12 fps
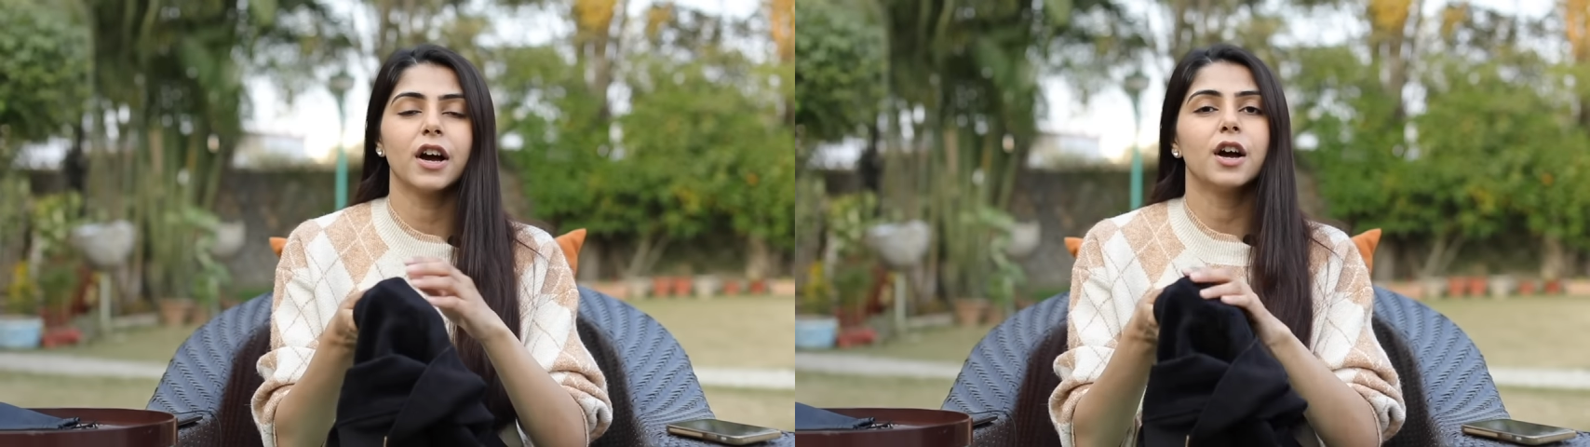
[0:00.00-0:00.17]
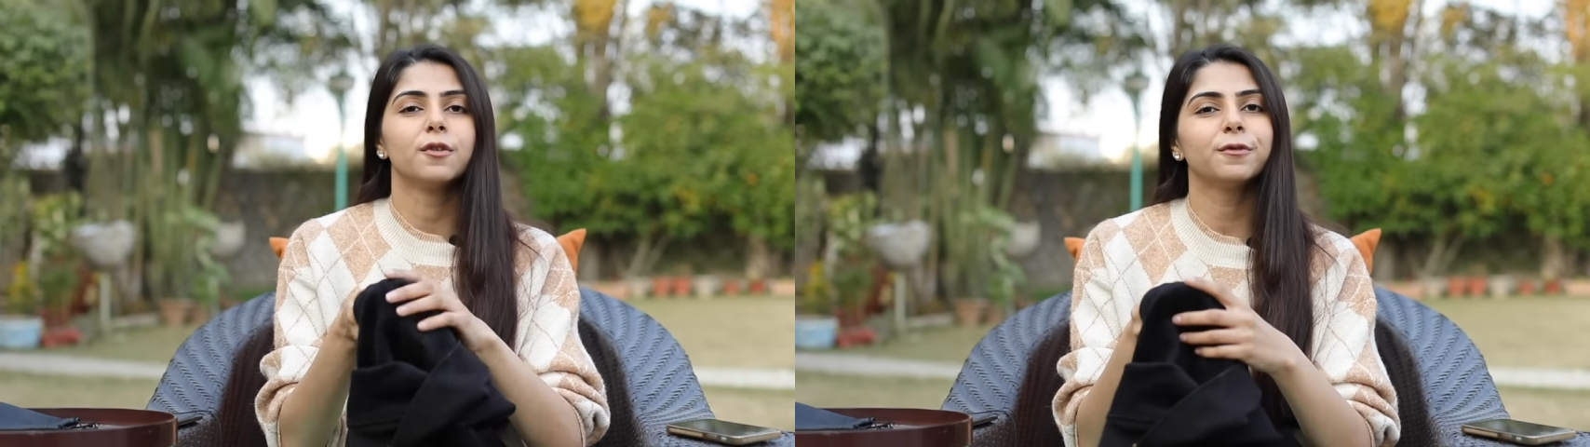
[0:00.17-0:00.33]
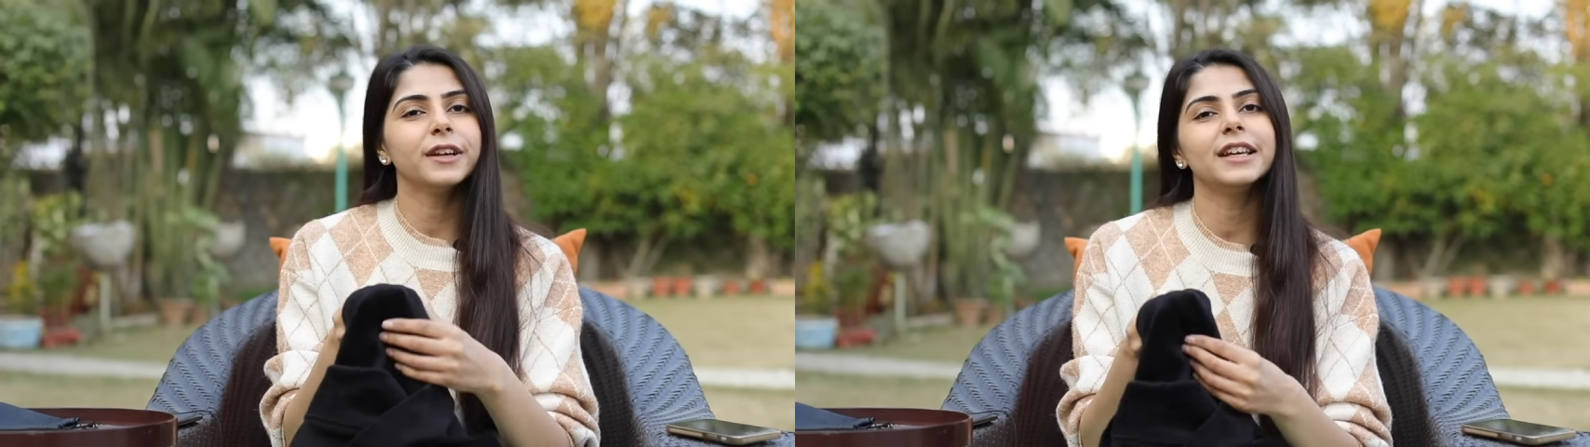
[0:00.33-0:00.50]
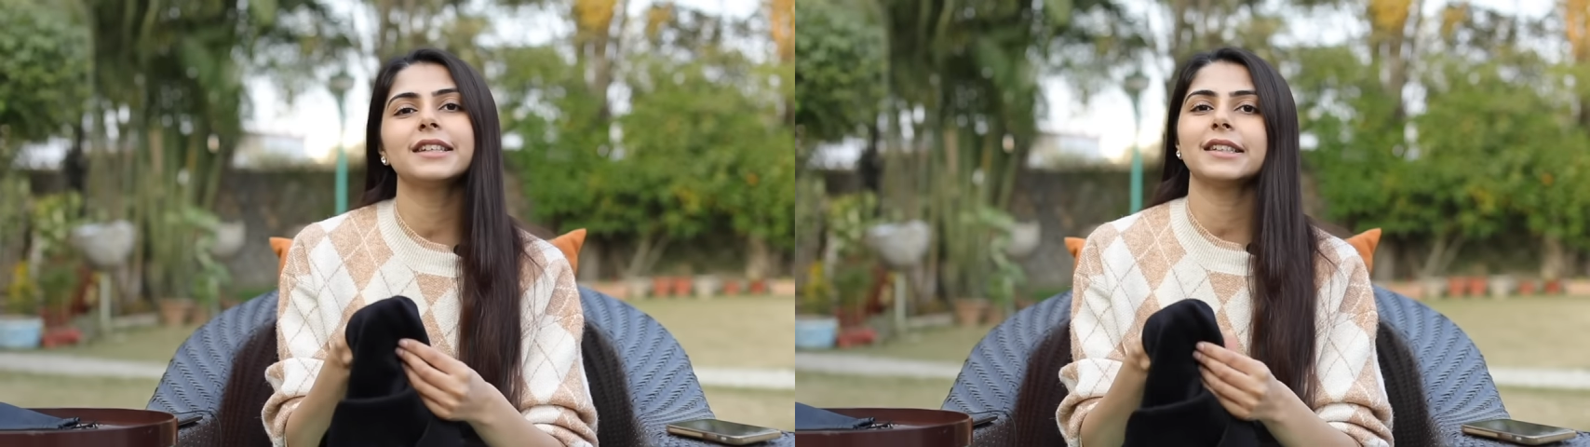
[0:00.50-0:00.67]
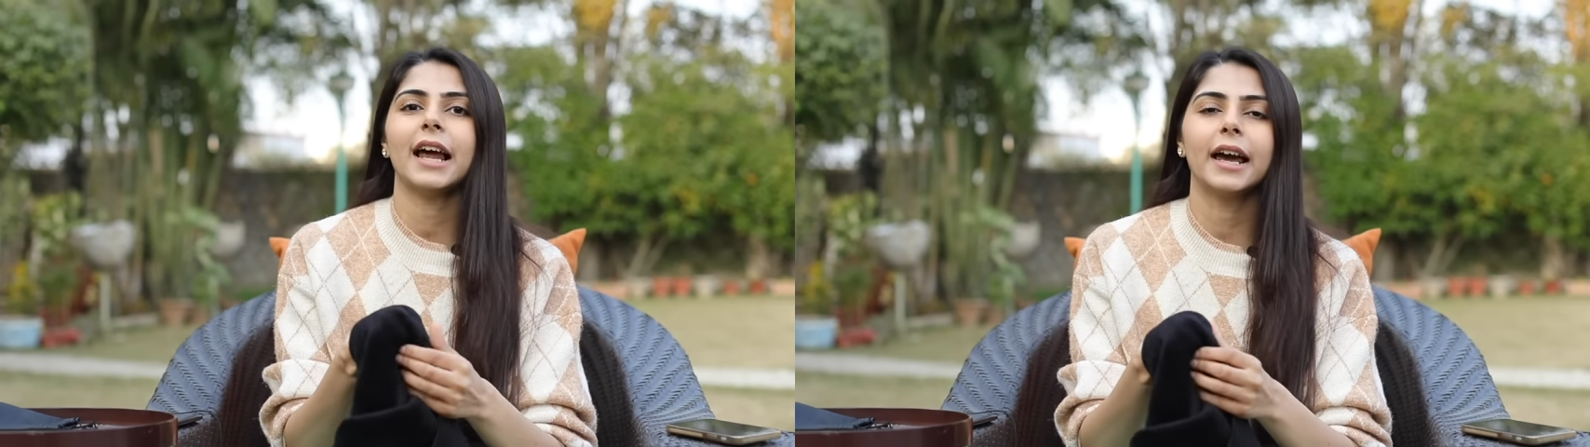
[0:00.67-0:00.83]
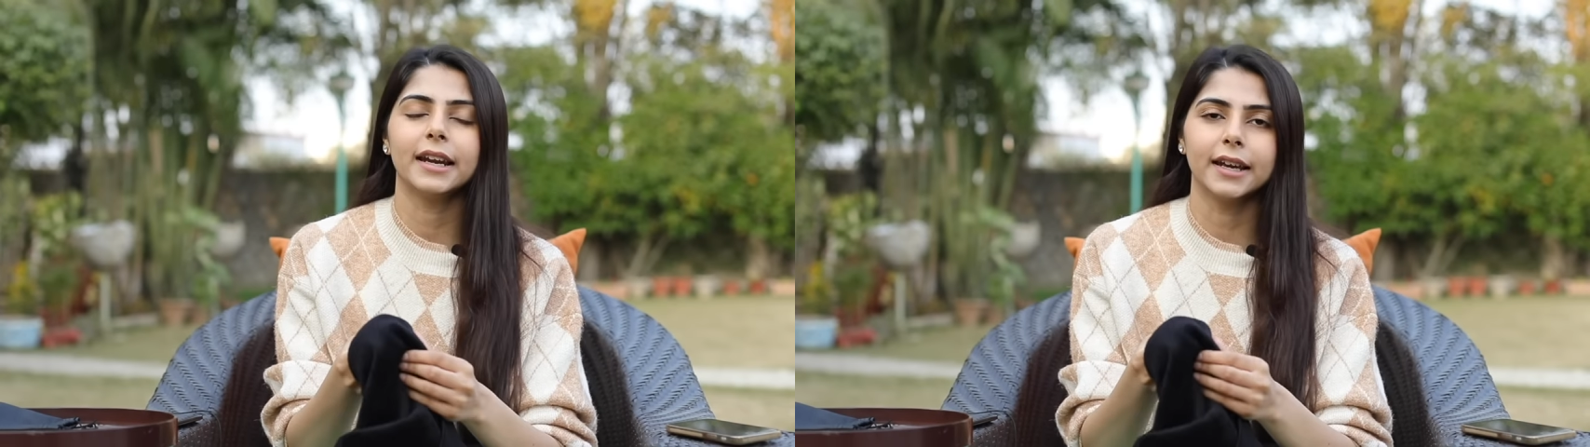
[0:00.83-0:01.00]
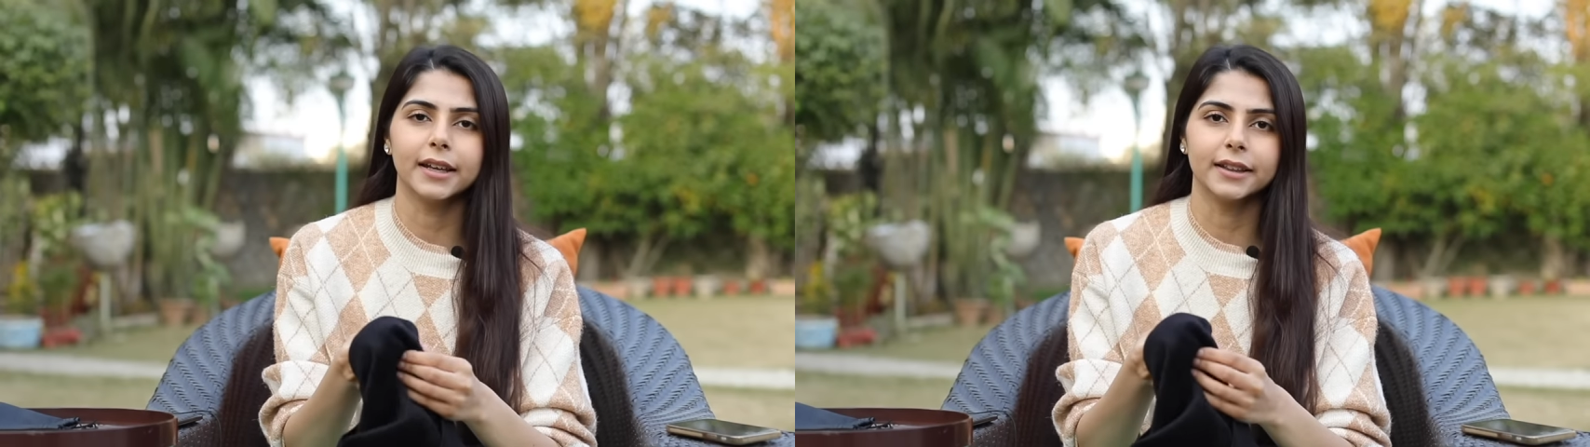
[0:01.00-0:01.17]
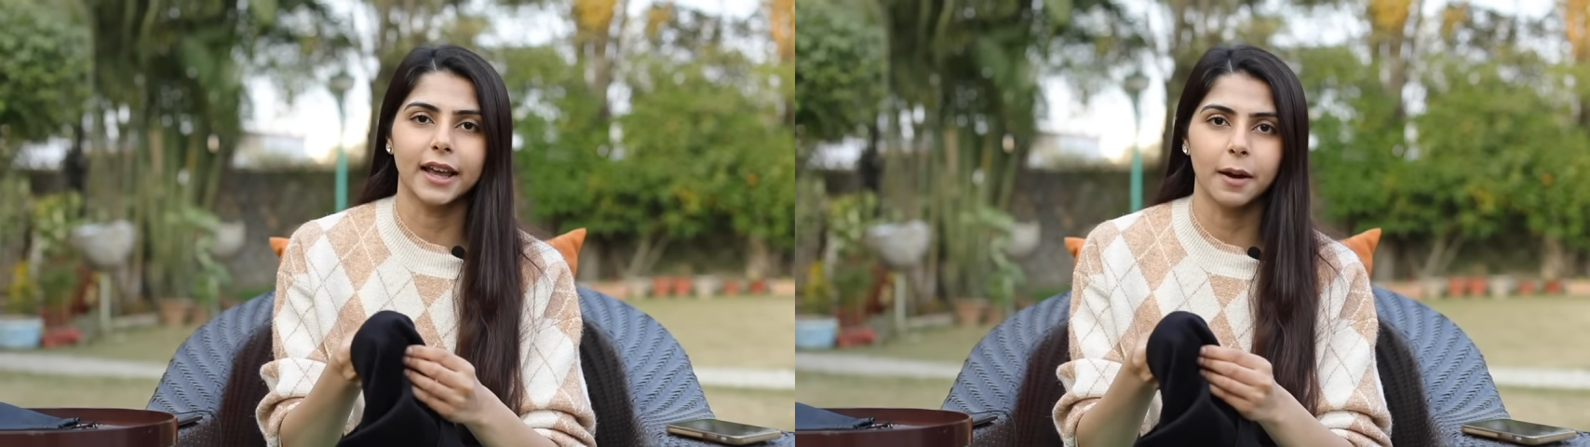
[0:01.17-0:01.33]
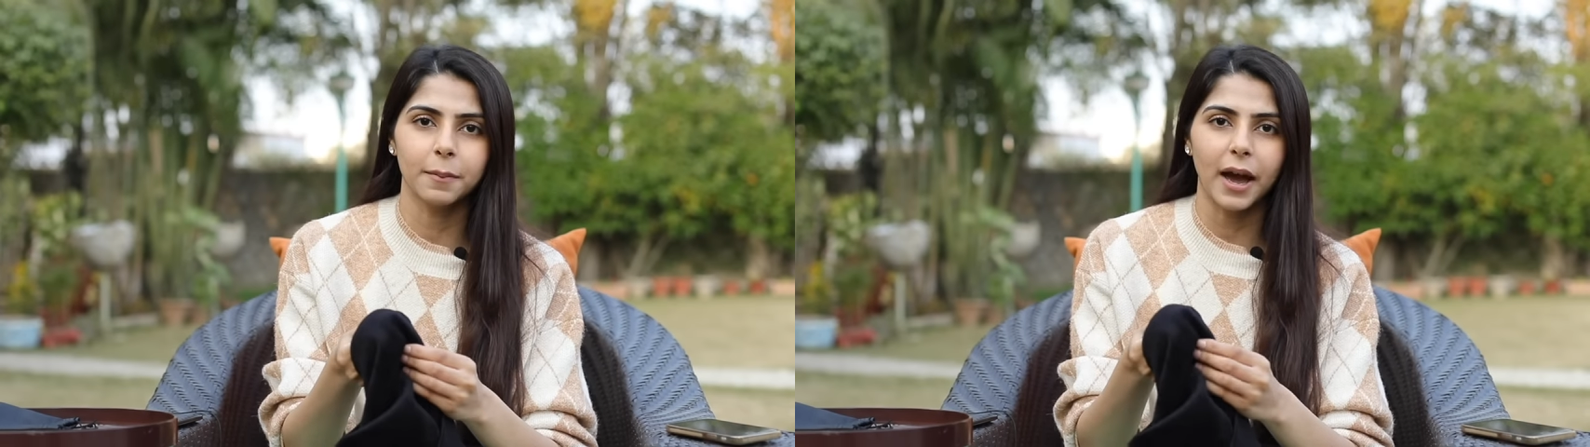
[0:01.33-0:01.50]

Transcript: fleece lining in them.